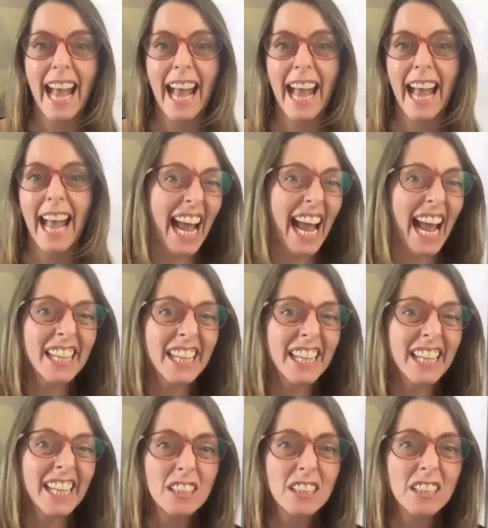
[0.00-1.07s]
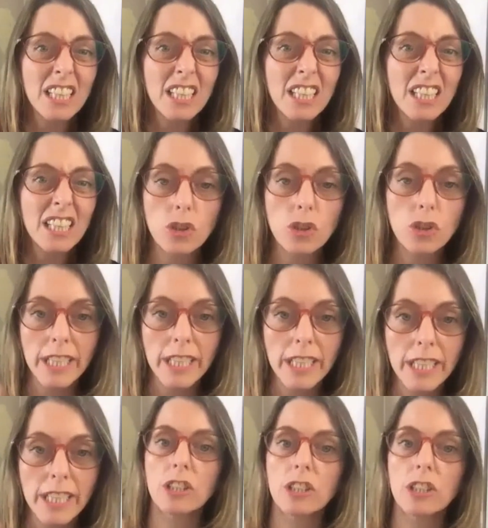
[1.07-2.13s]
Anything that stood
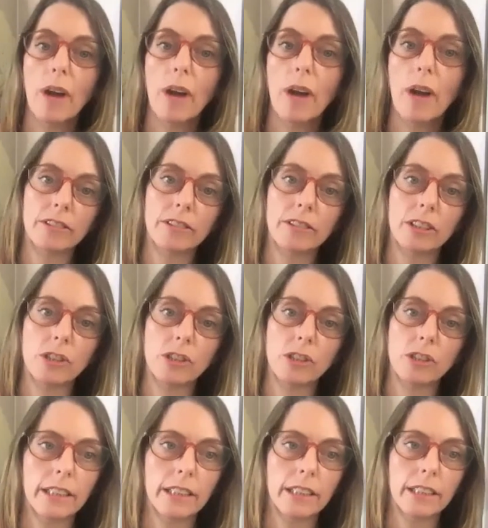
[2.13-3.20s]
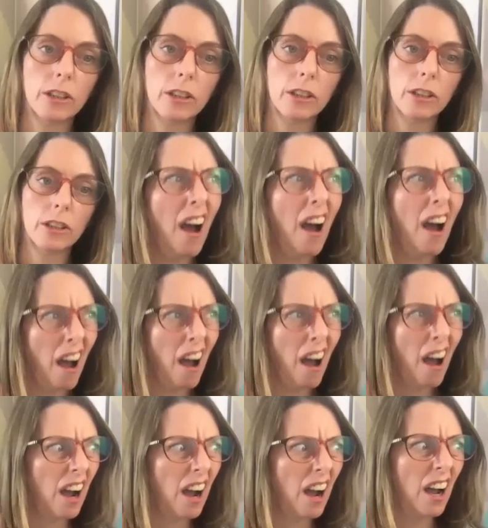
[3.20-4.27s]
out to you about the training that you thought,
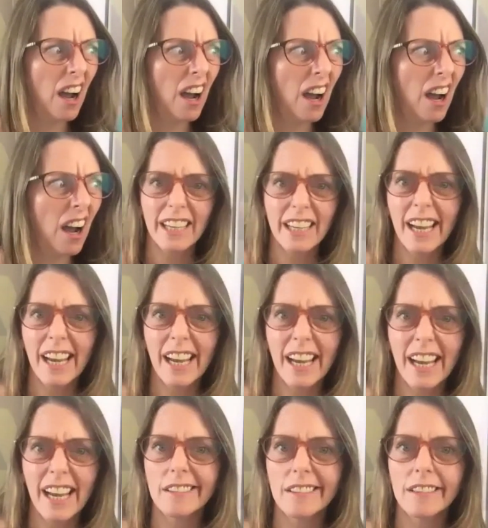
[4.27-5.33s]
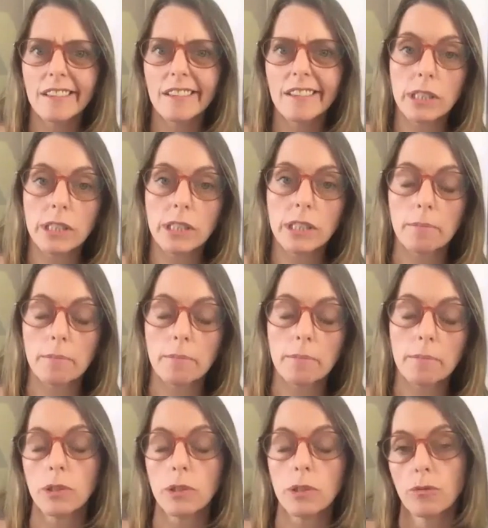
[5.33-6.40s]
yeah, that was
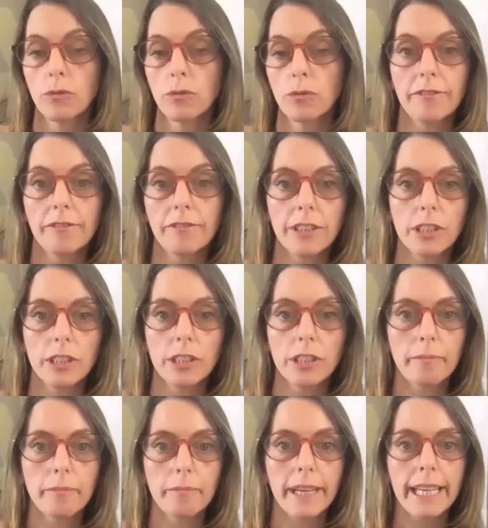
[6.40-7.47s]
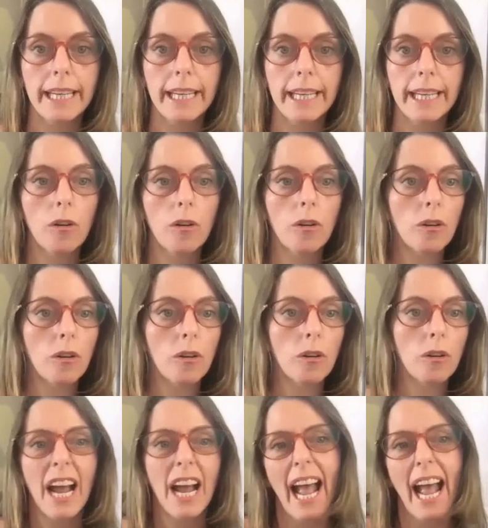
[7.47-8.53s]
something that was really beneficial for me, or
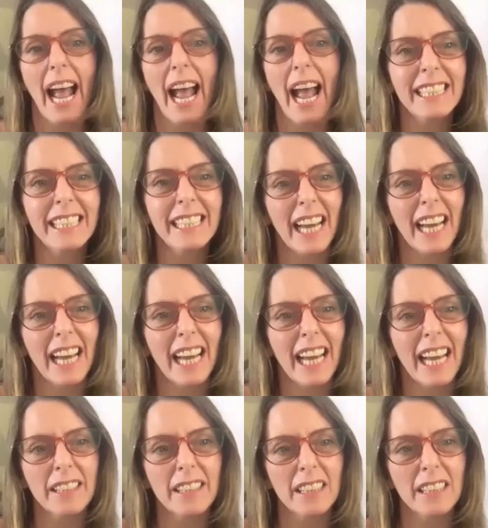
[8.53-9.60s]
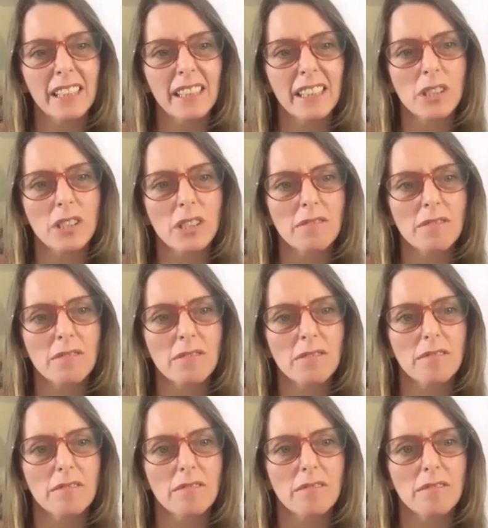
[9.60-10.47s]
anything that was